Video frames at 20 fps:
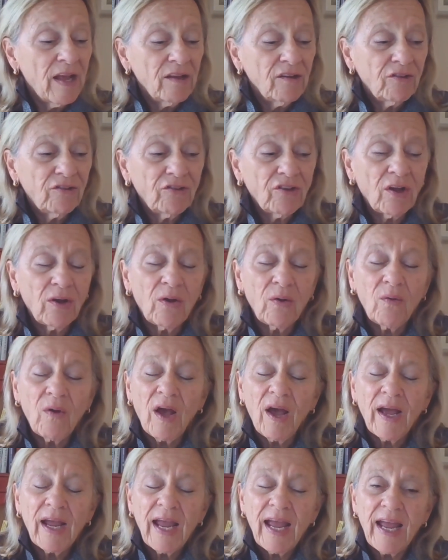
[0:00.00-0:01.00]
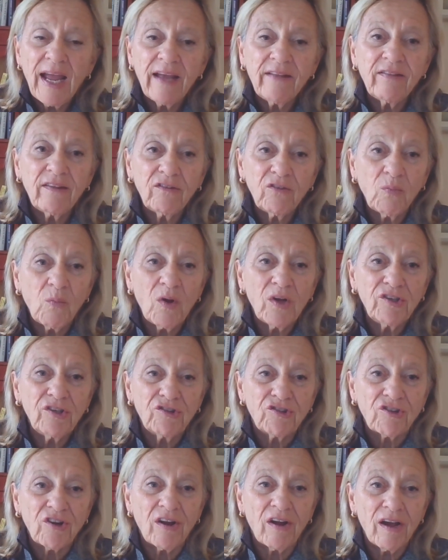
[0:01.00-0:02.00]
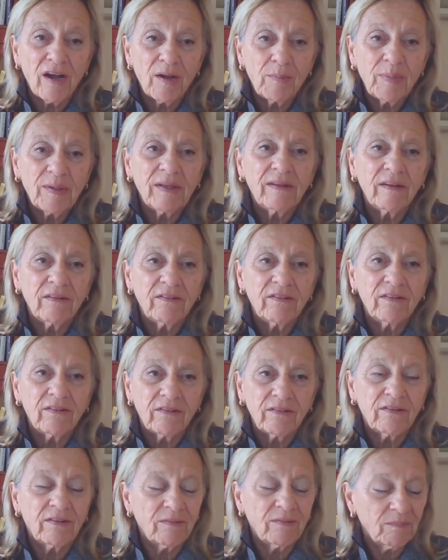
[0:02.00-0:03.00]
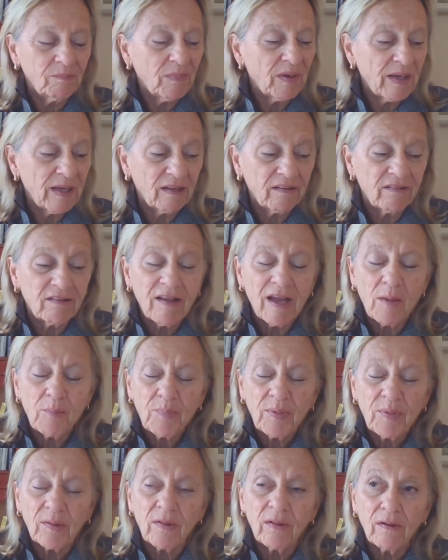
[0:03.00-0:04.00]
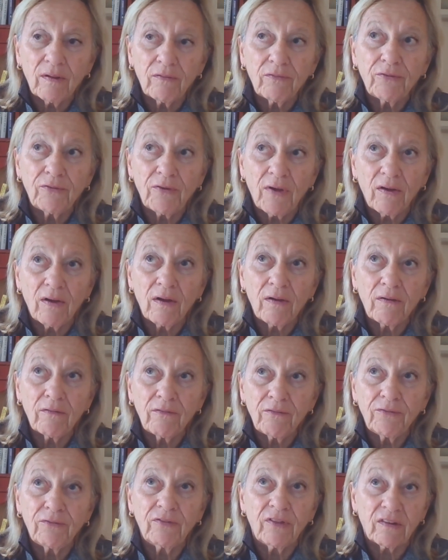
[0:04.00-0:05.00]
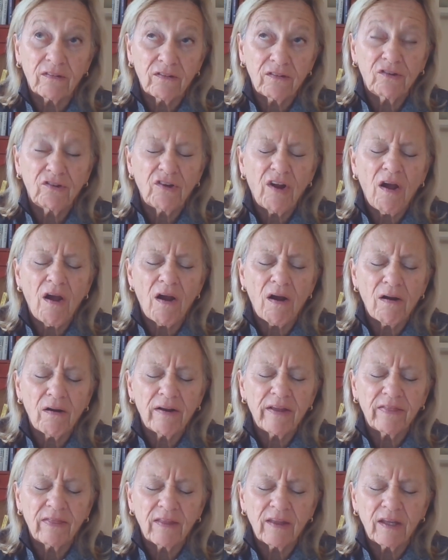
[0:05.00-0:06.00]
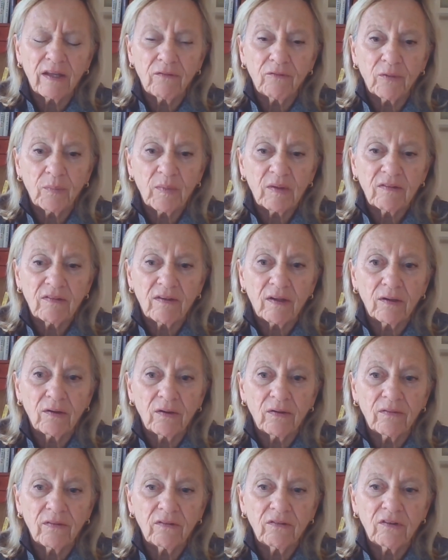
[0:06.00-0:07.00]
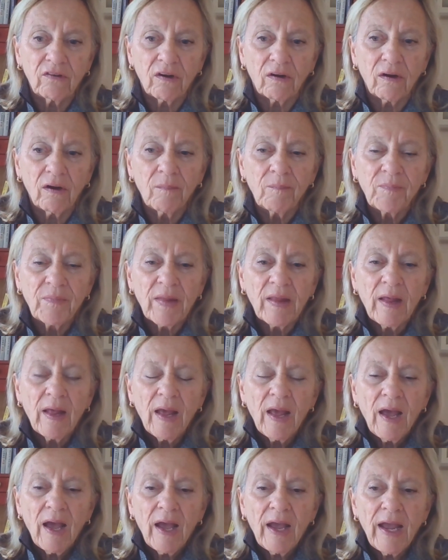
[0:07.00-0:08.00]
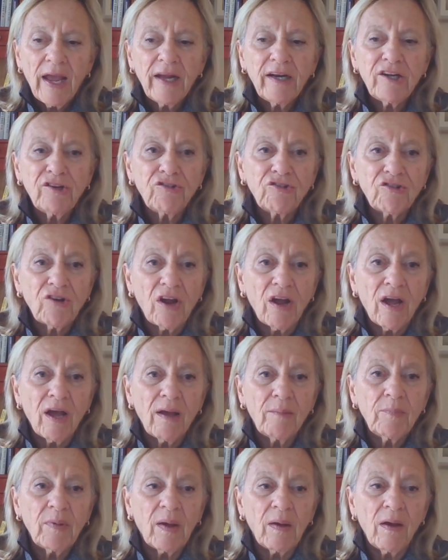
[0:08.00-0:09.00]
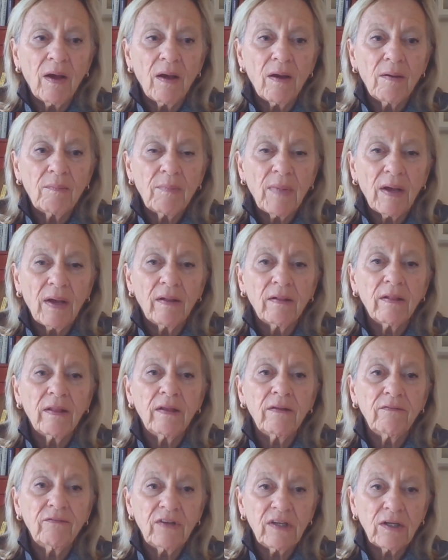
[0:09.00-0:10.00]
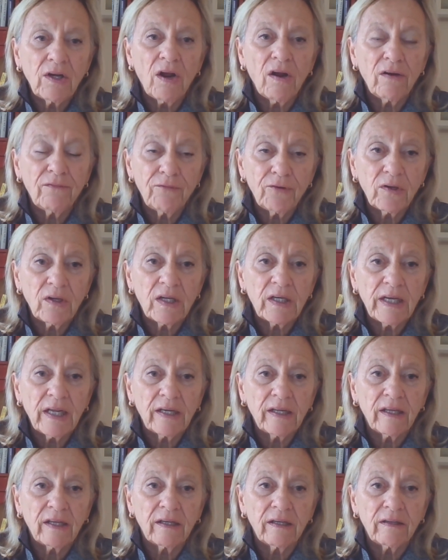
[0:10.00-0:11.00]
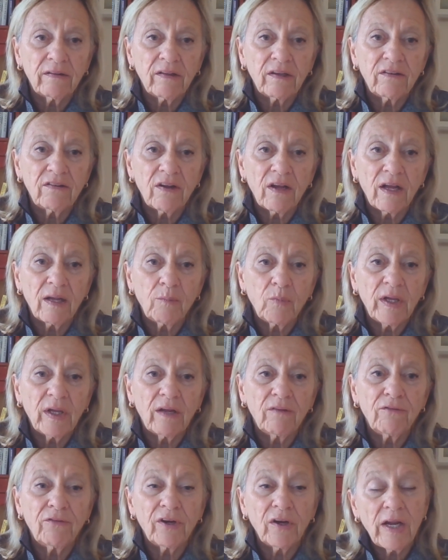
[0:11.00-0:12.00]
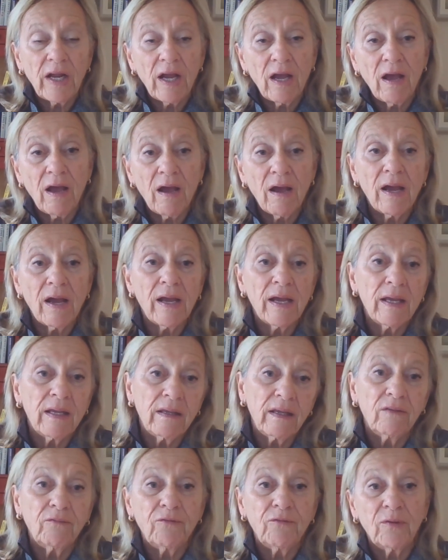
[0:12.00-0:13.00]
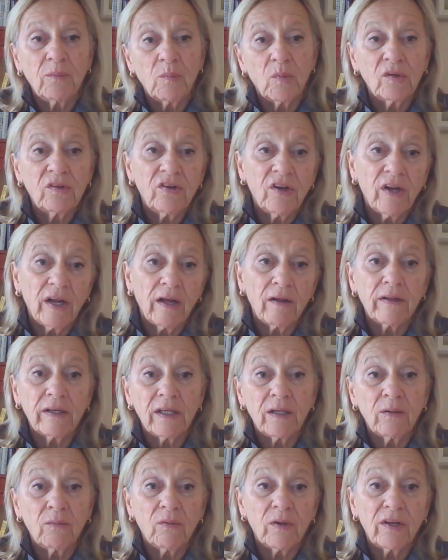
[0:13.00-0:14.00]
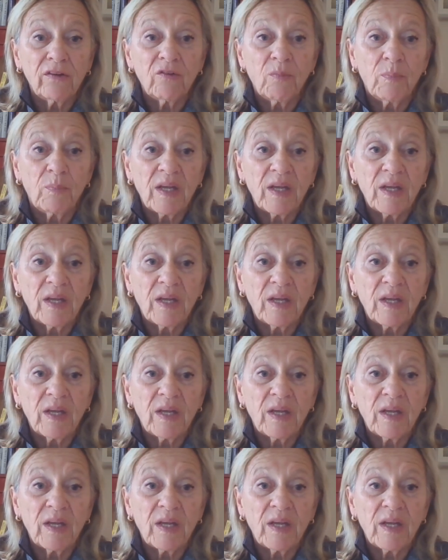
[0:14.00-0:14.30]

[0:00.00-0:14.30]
So I had this one job, and this is my example of the star and thinking from the center of the star. I had a job. I lived in Hartford, Connecticut at the time. We had very high infant mortality rates.